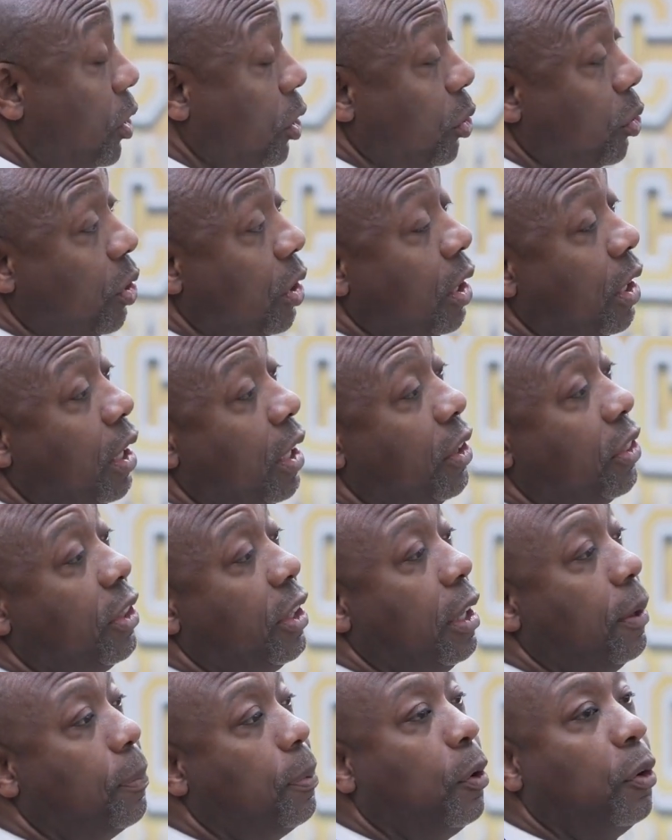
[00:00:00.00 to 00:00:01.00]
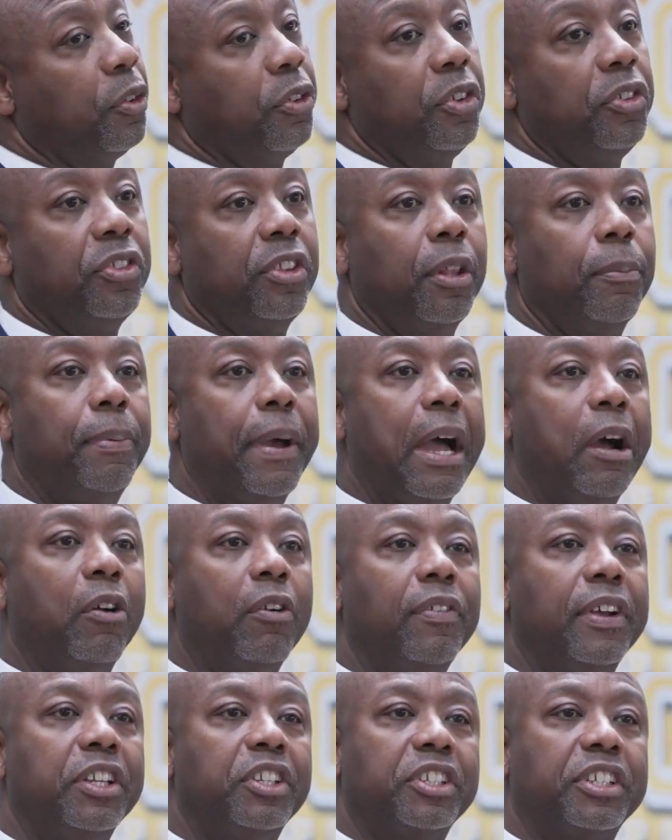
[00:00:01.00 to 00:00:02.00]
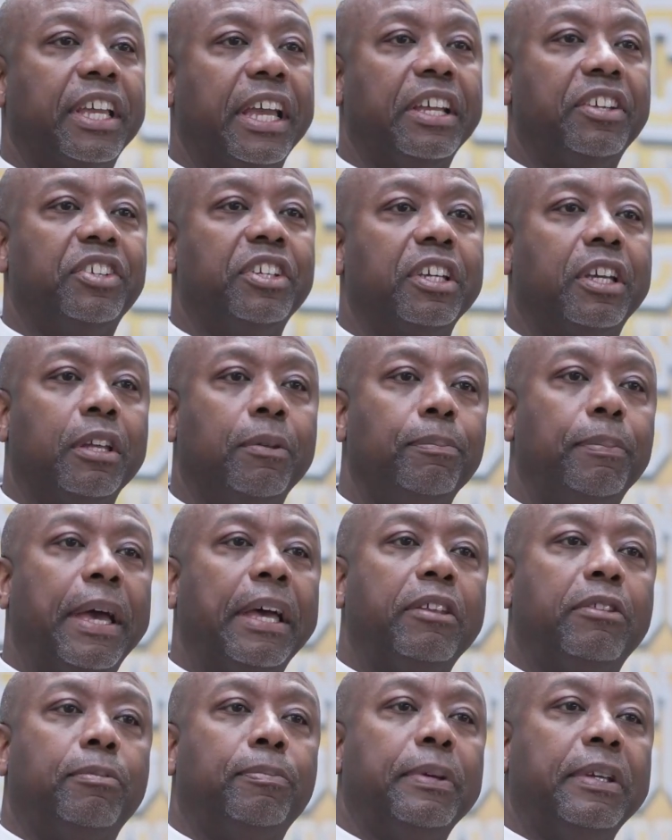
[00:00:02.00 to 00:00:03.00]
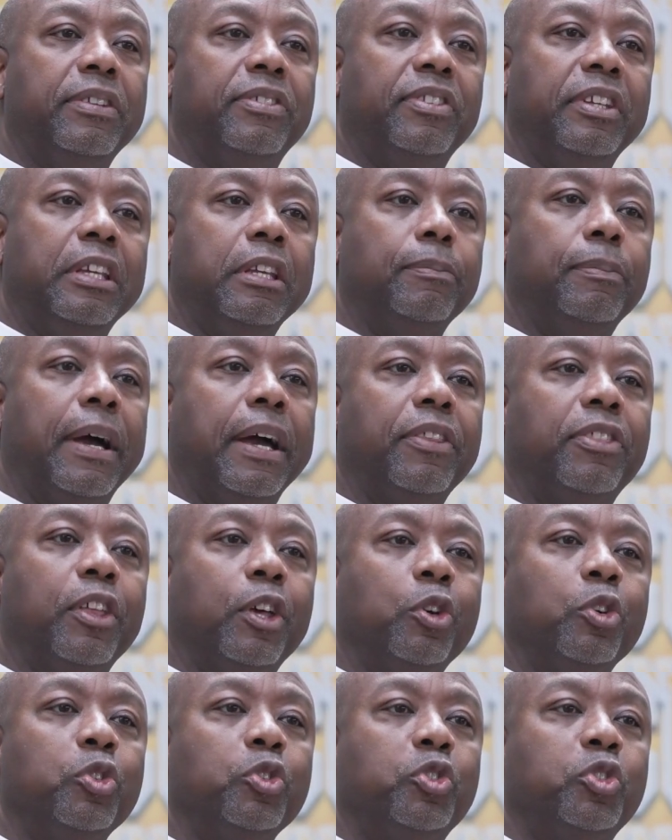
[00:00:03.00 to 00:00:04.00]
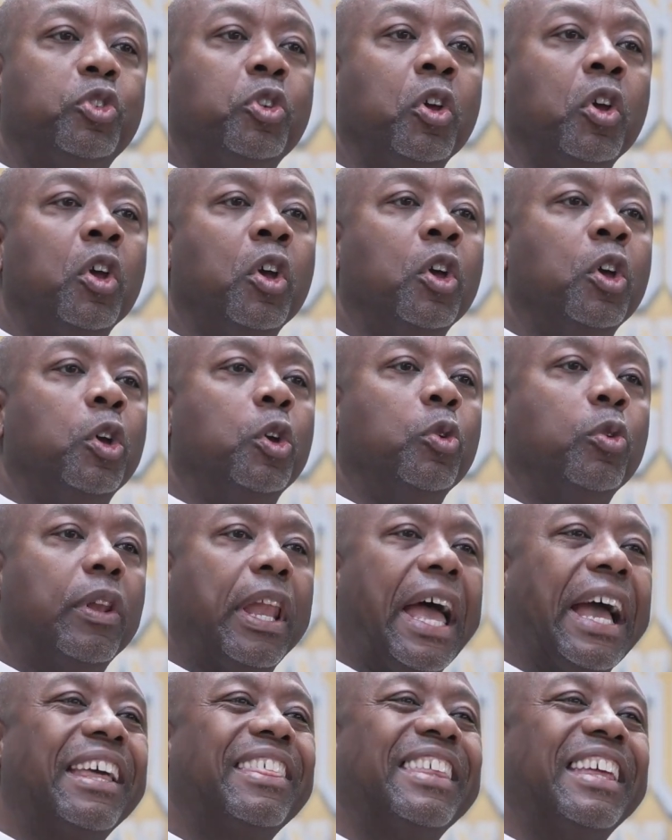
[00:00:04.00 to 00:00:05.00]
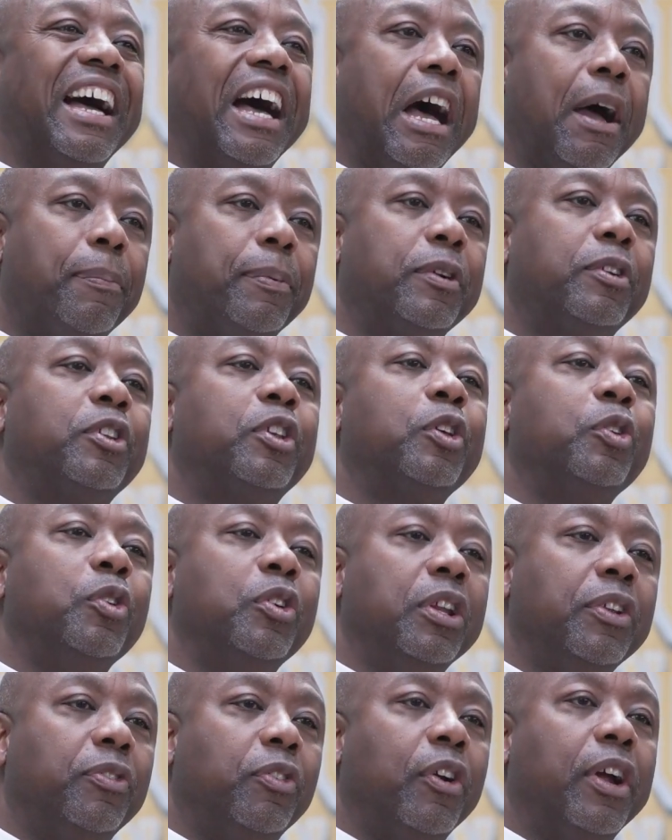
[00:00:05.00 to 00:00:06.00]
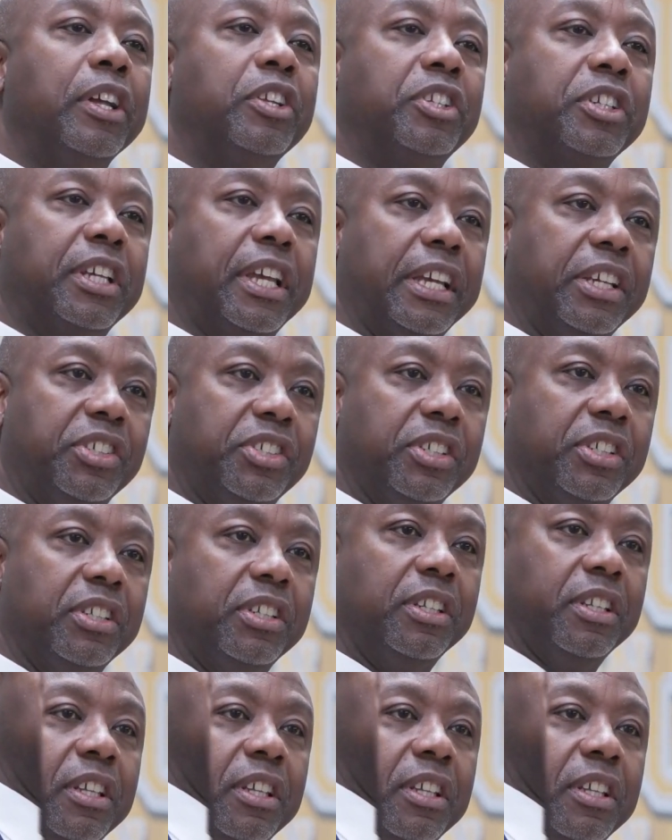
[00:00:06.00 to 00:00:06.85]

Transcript: two, the importance and the power of education can best be seen by those who lack the opportunity for education.